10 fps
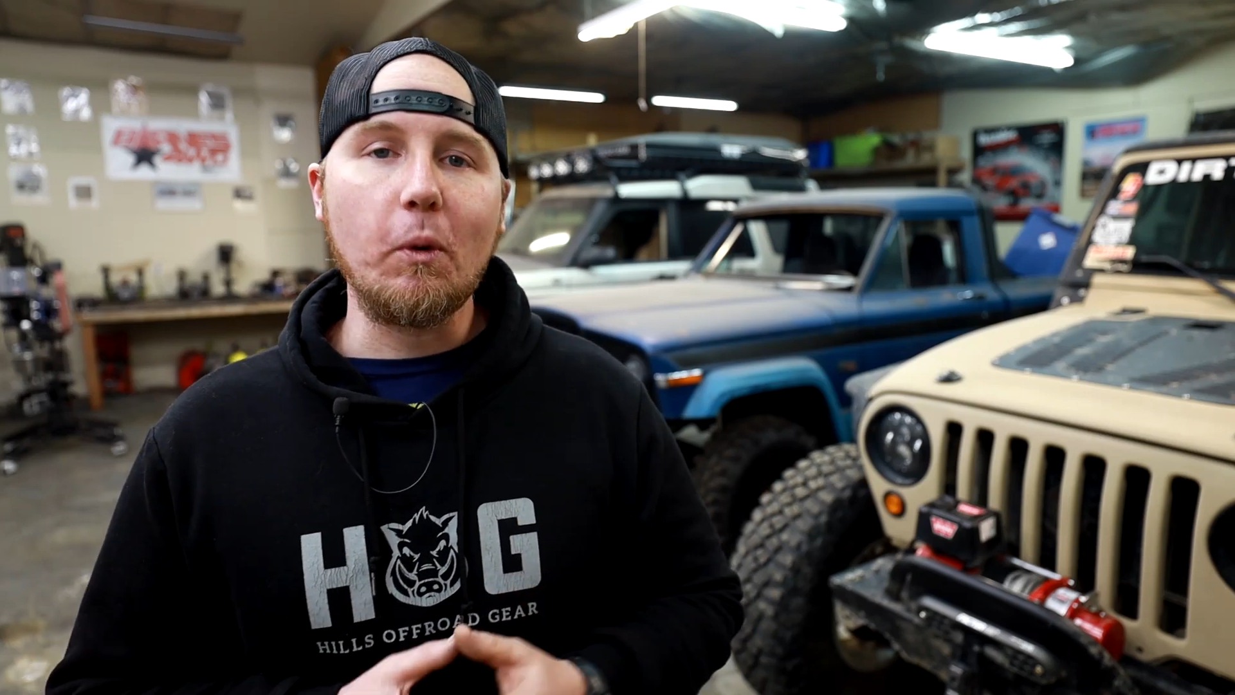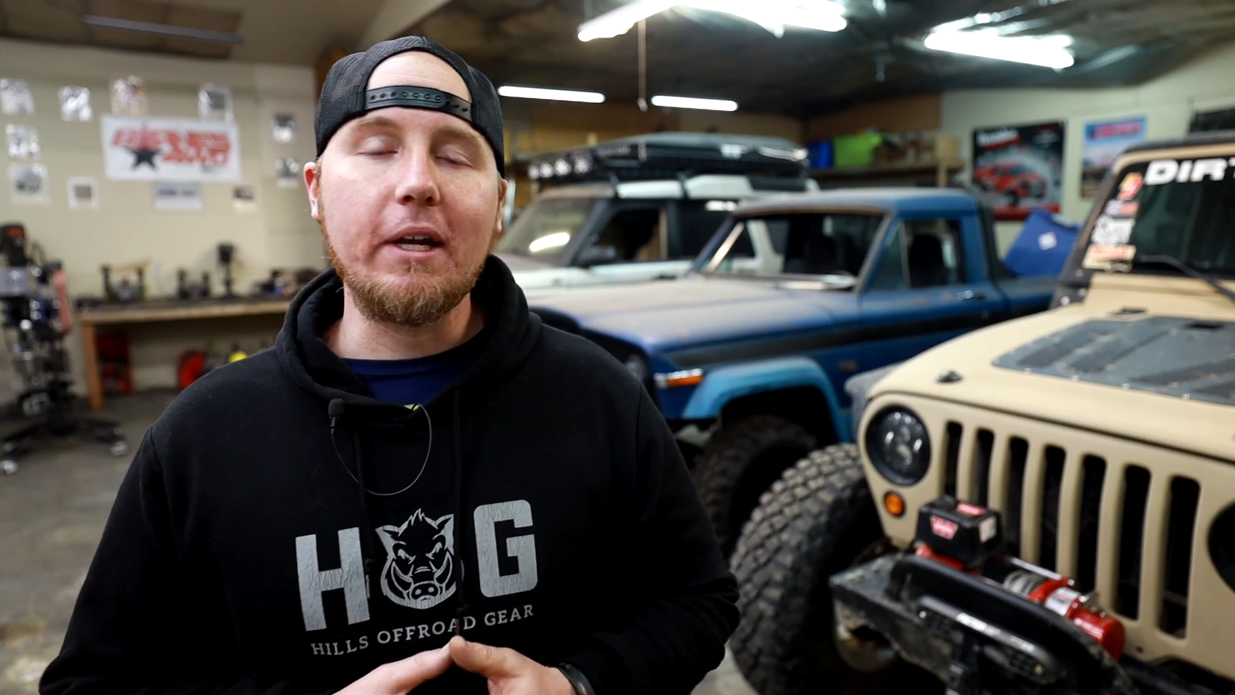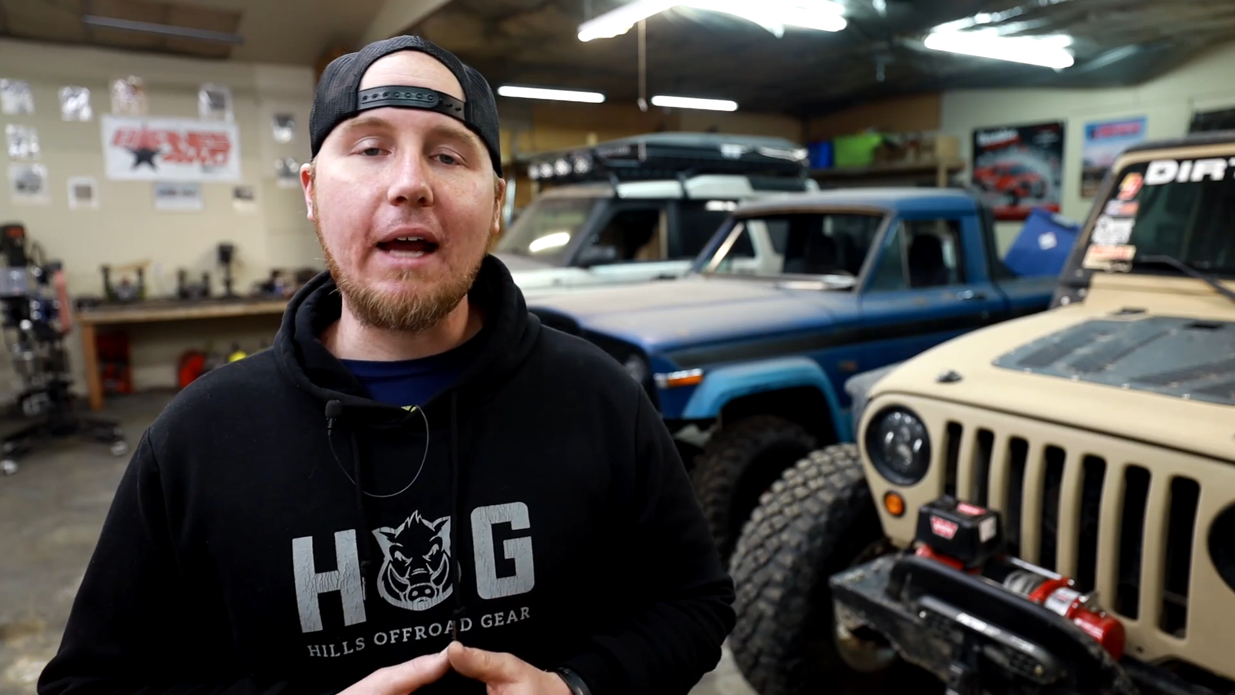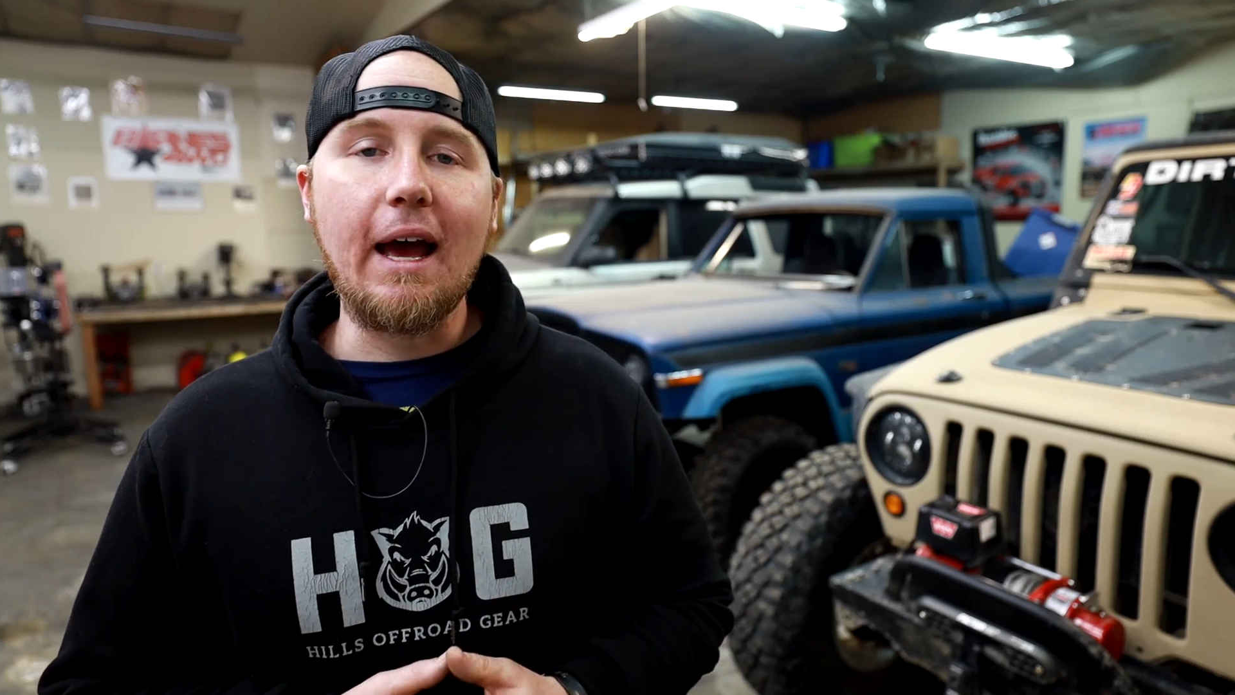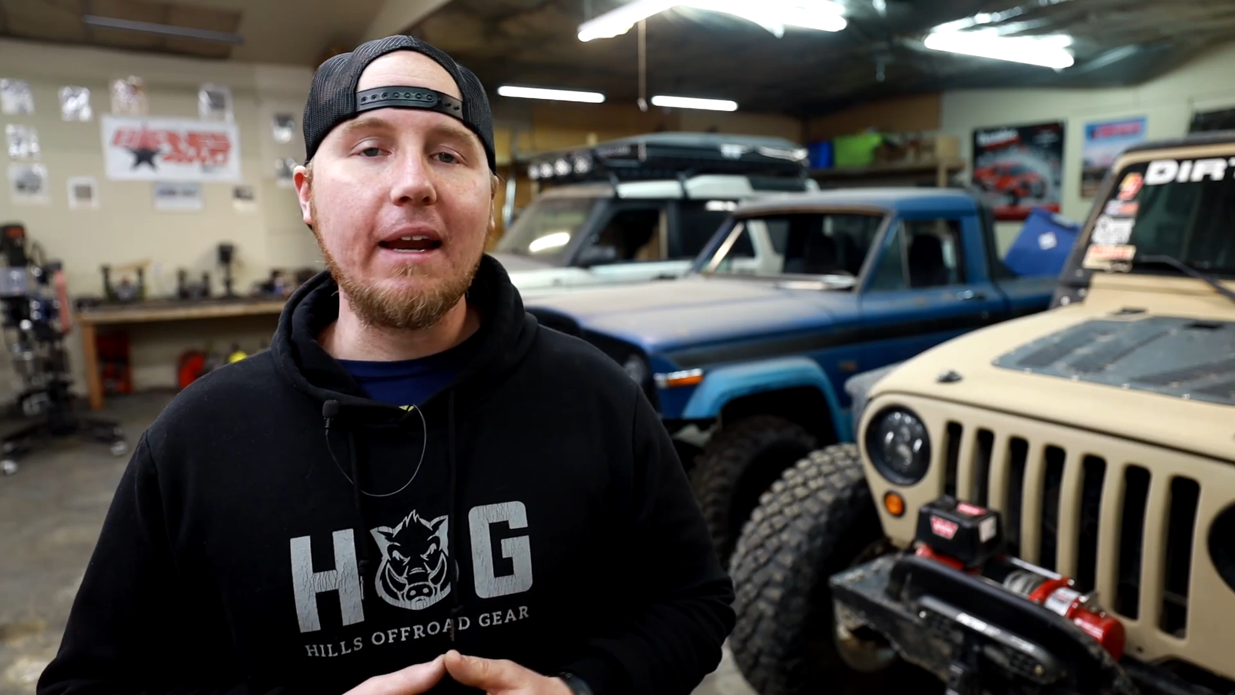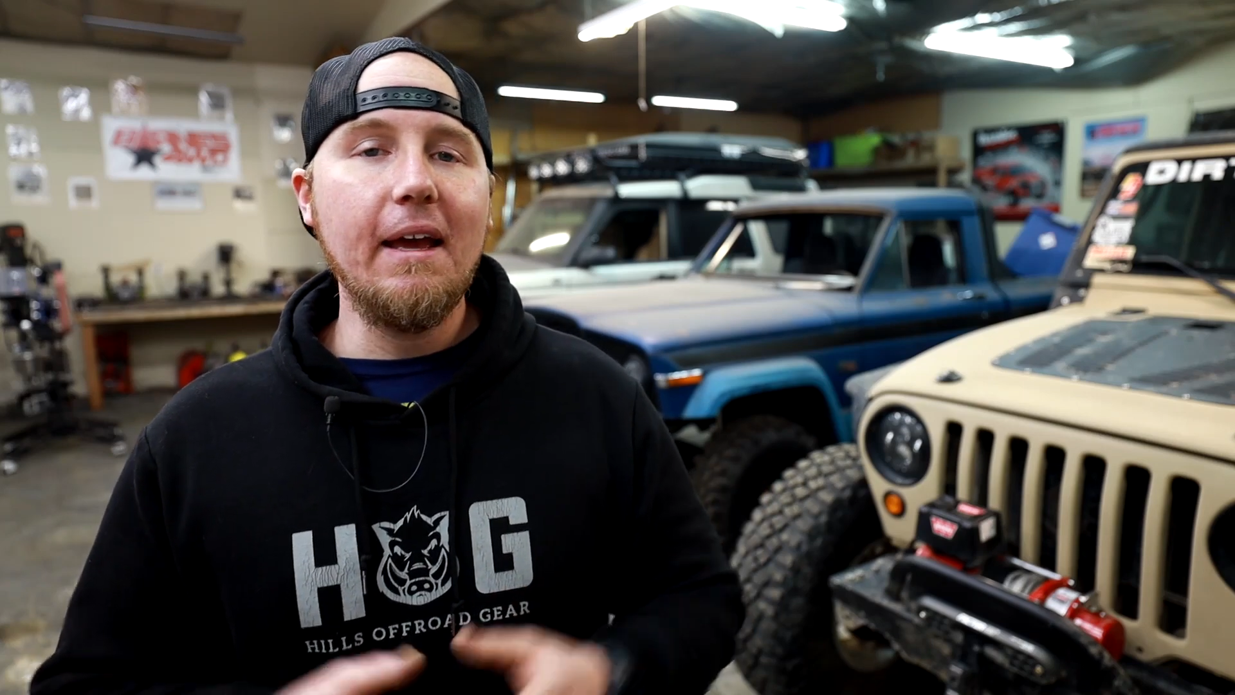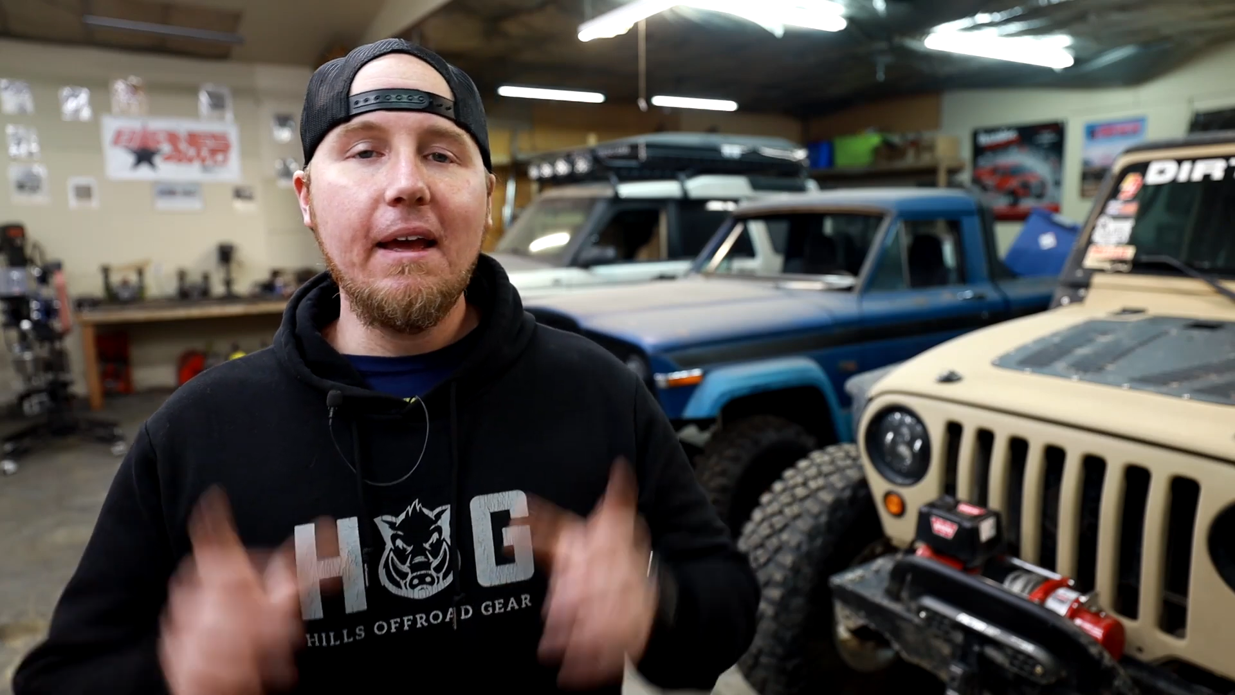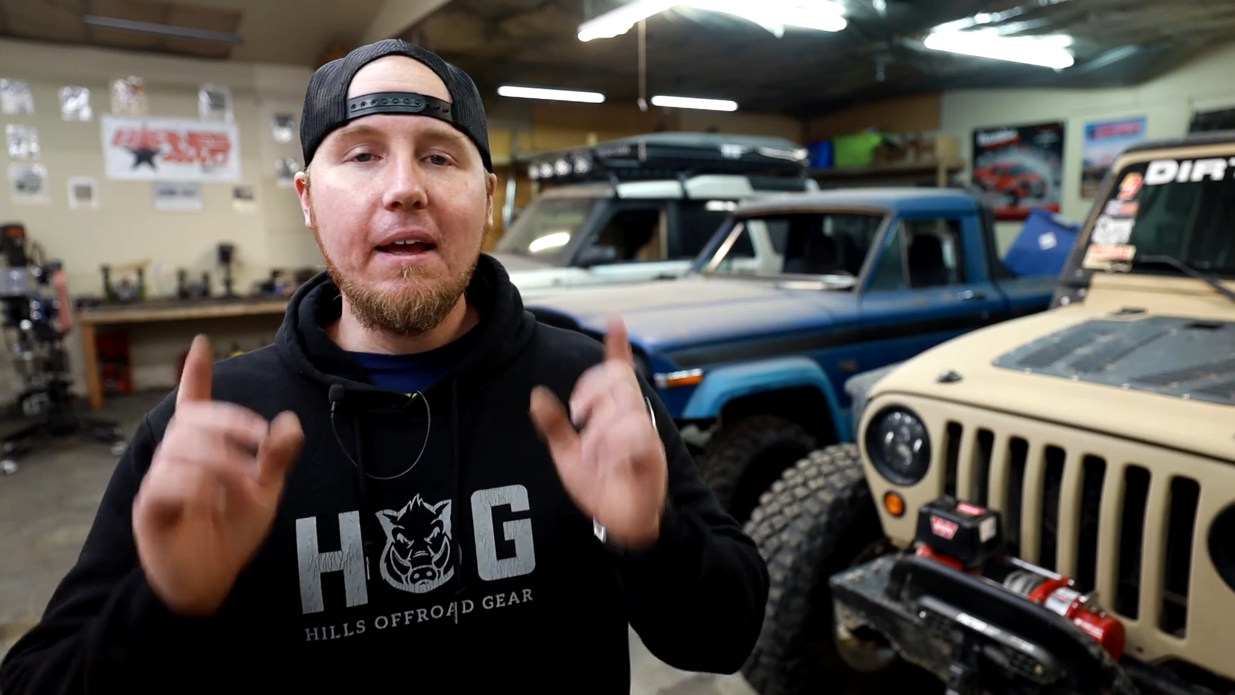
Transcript: whatnot,